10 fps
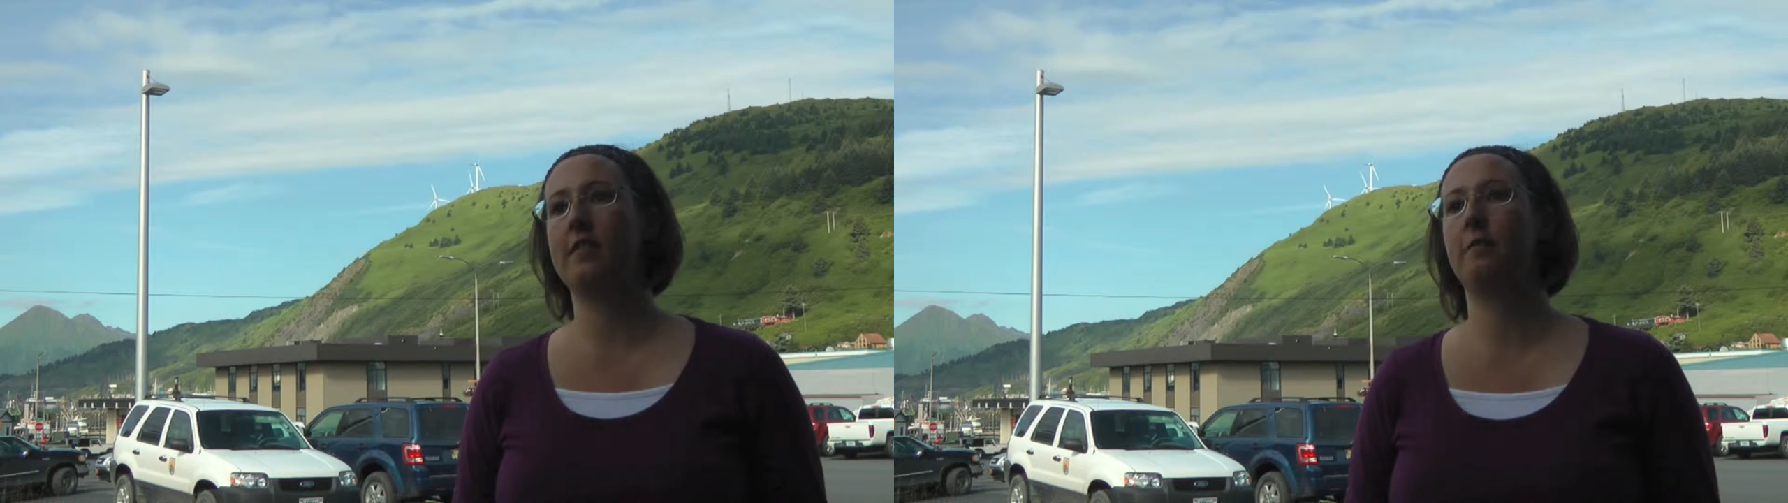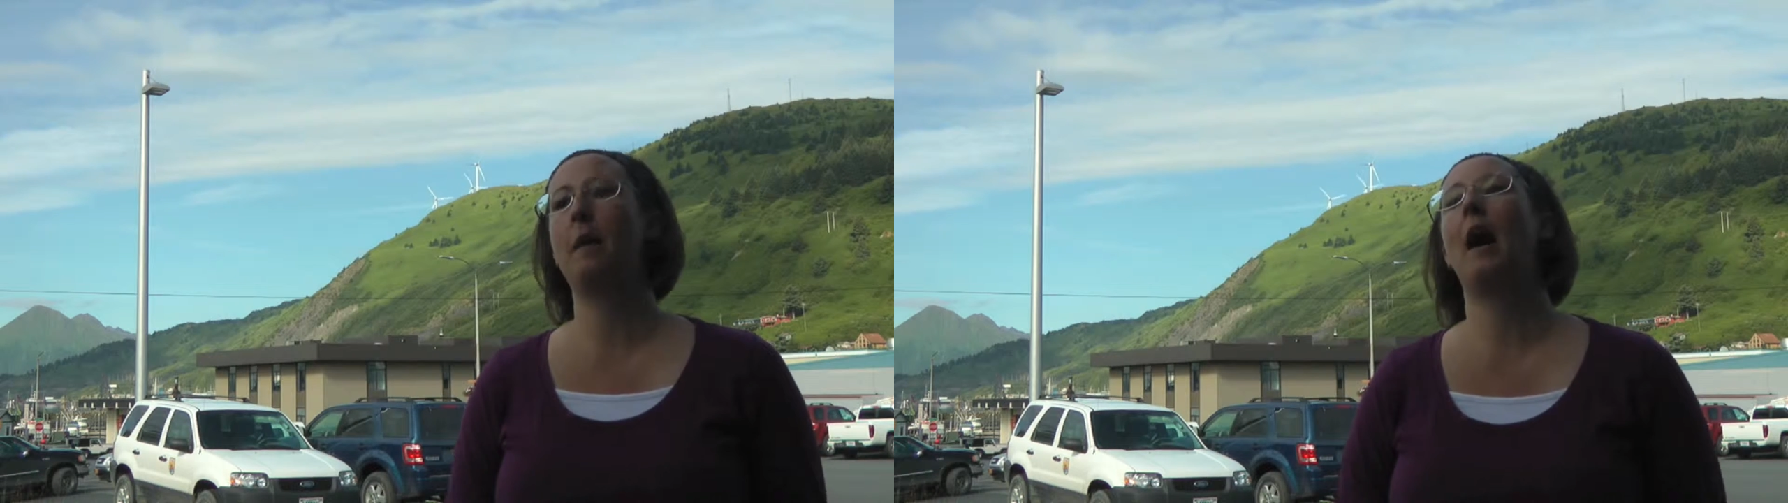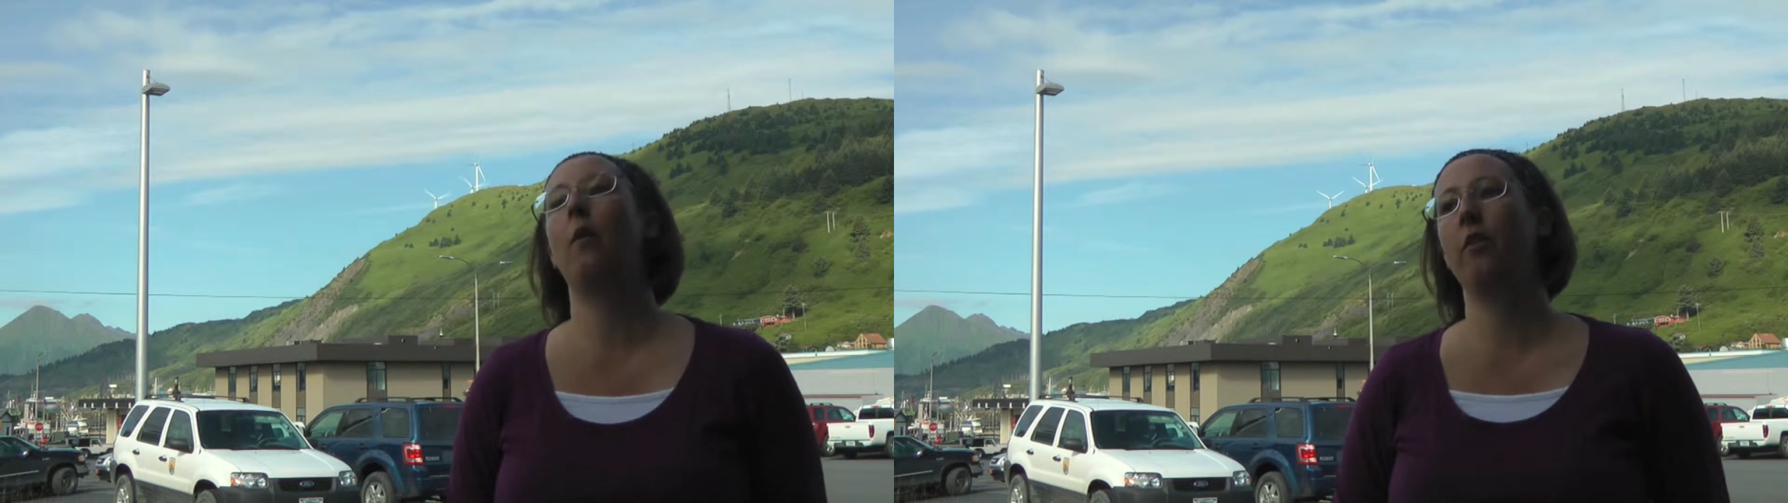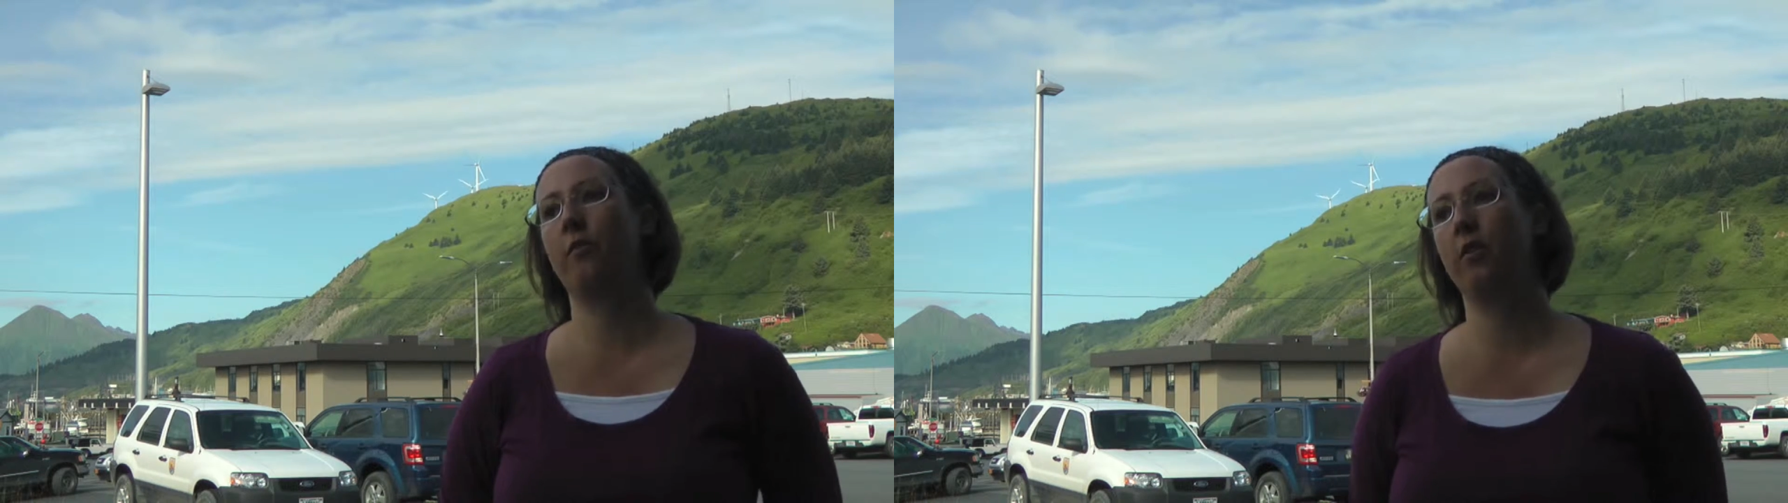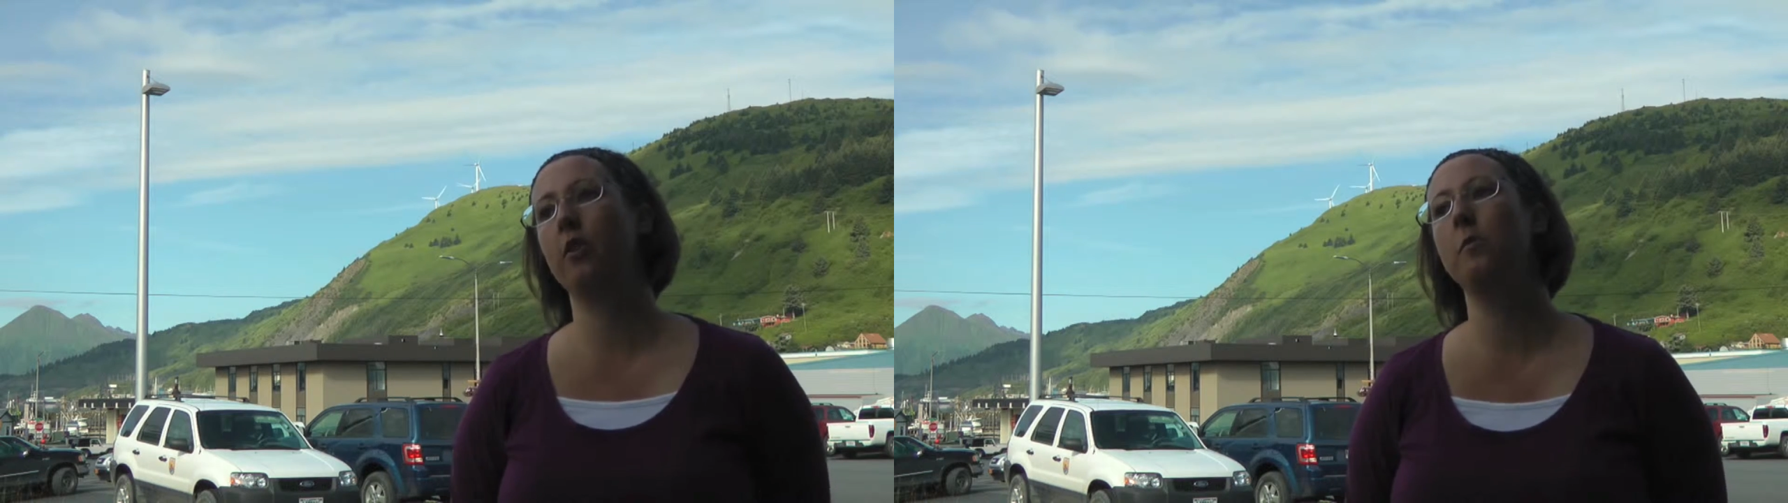cost of
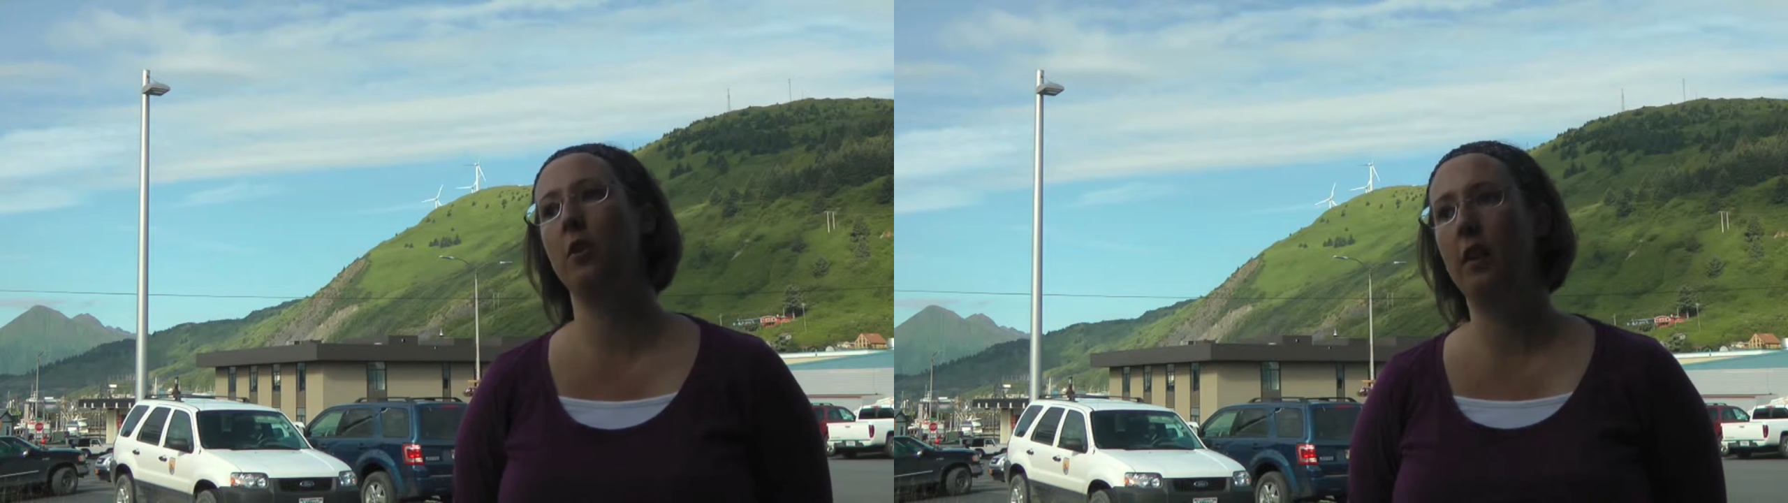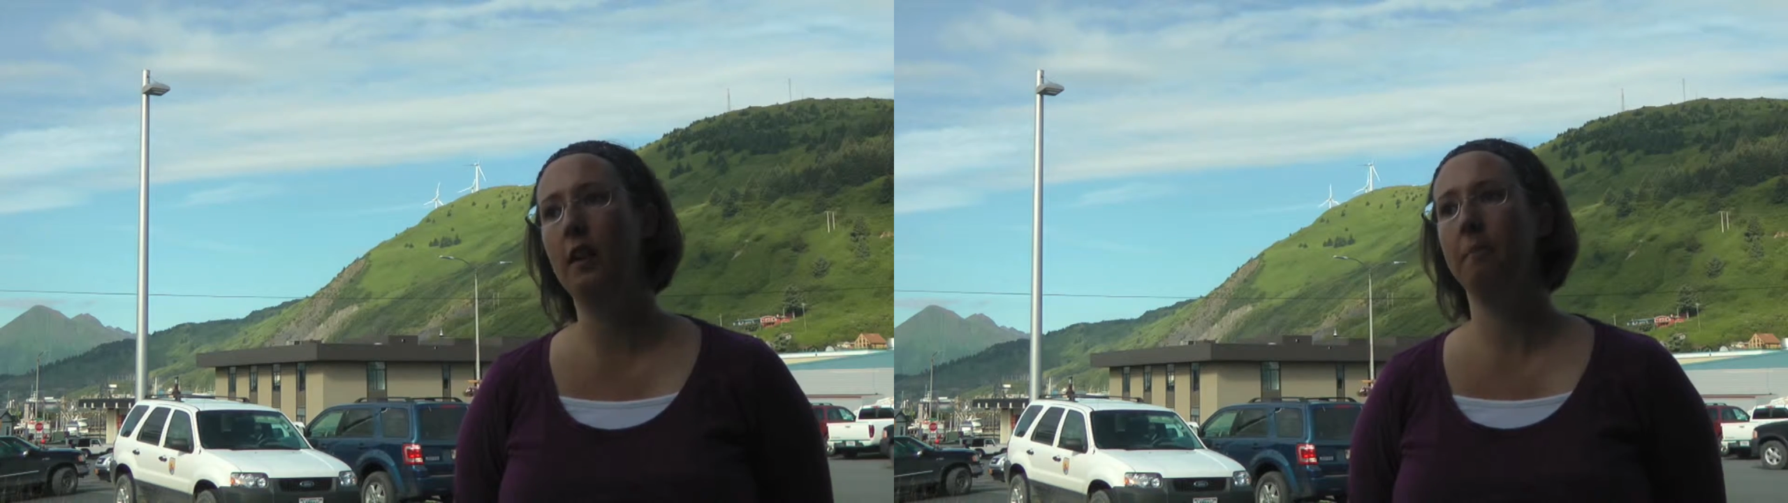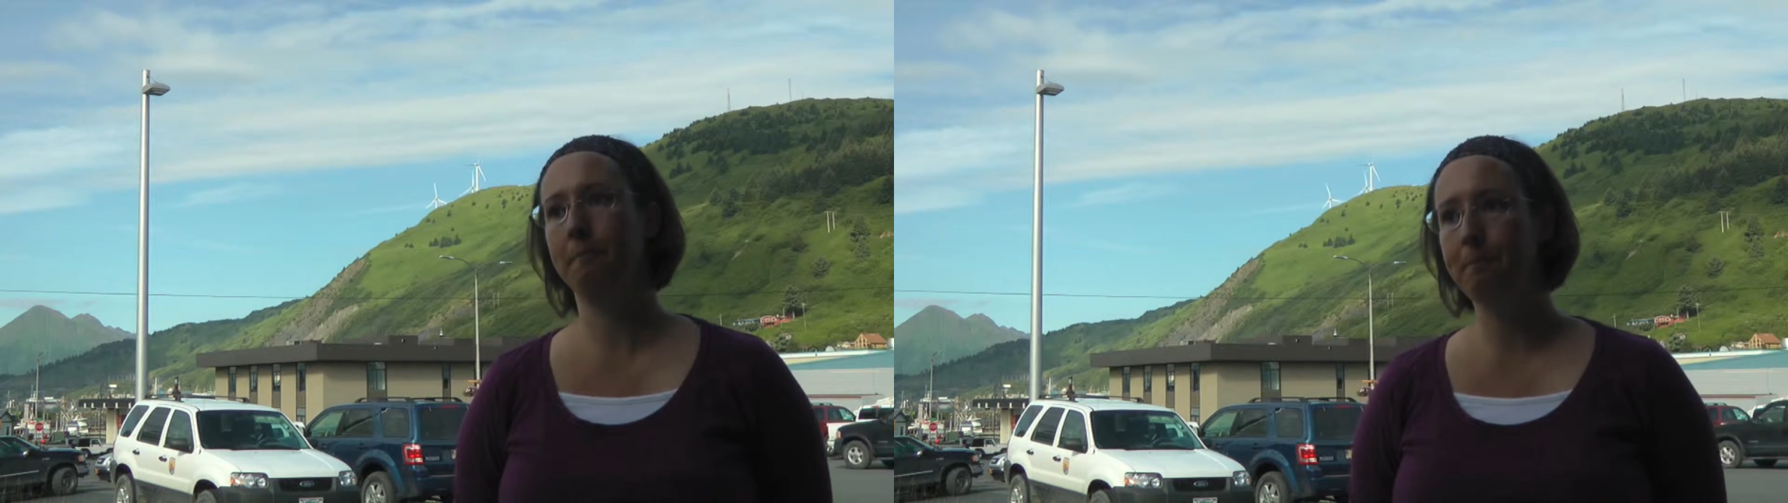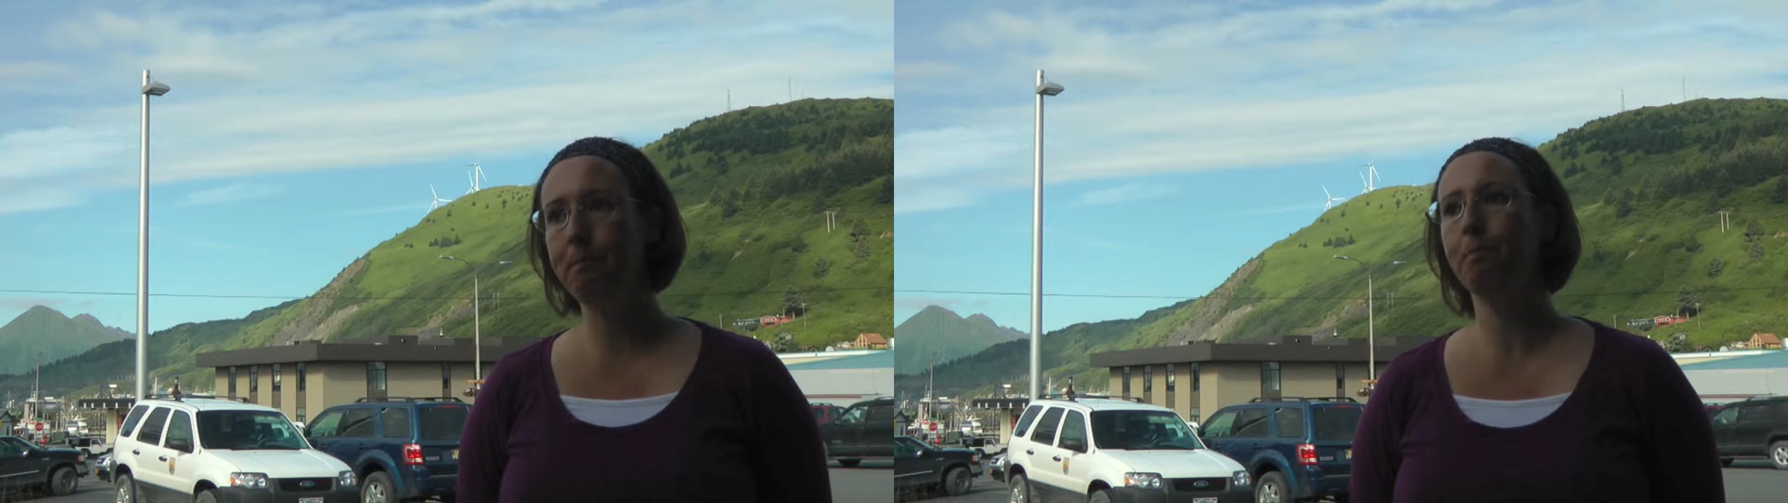power for the community.